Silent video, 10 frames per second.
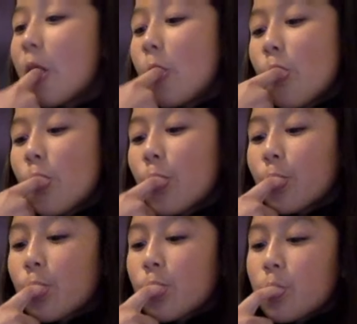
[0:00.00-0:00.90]
Okay.
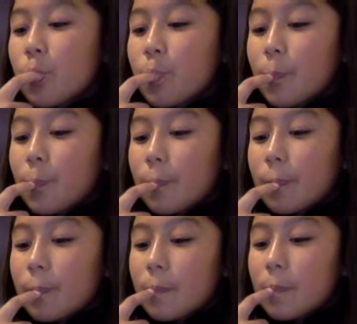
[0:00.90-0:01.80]

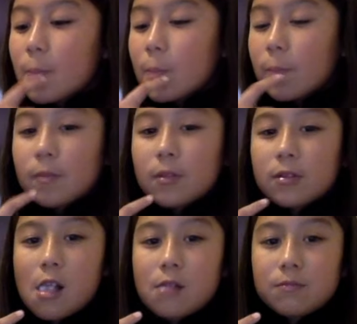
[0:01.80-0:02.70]
Here
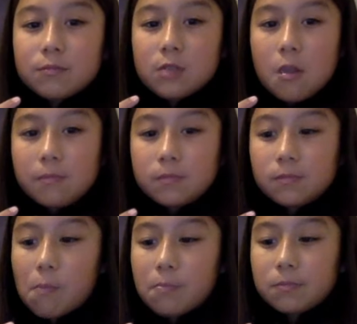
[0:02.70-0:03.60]
are the little
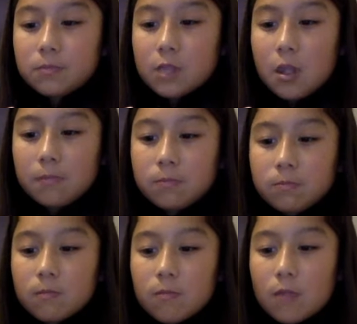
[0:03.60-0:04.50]
cupcakes. They're really
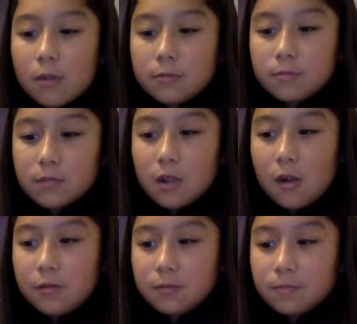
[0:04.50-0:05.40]
cute. Woo!
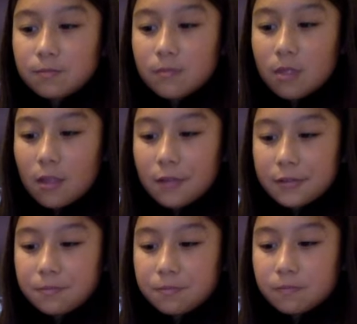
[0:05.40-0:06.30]
They're
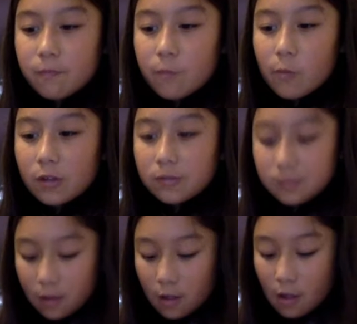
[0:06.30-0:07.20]
slidey
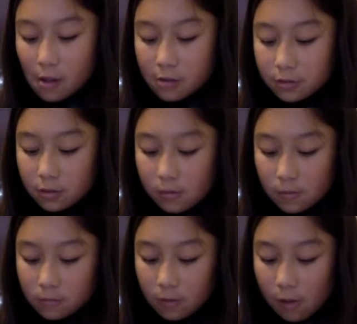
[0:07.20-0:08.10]

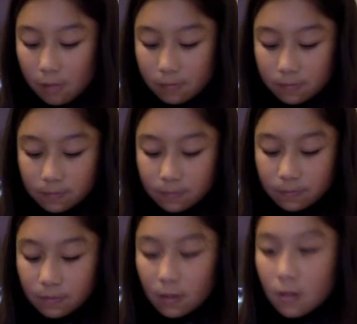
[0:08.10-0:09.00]
and really easy to
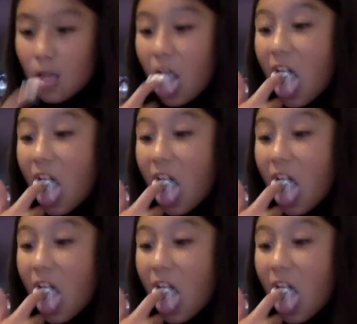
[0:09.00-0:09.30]
get out.